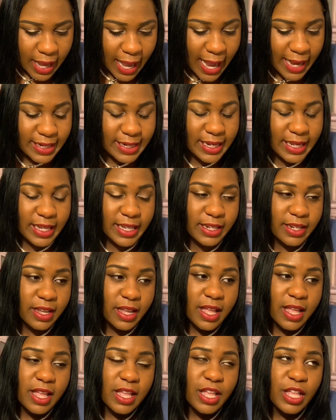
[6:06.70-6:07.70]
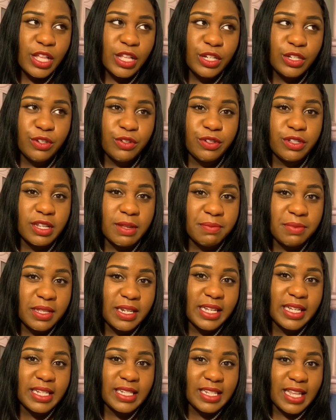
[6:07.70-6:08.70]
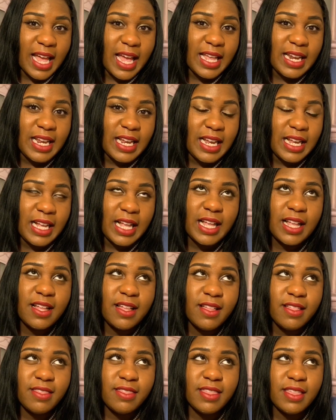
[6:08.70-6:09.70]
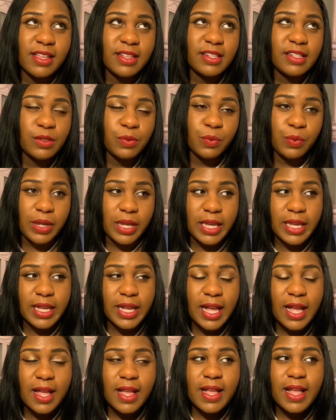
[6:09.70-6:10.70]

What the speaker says: I did do something exciting this week.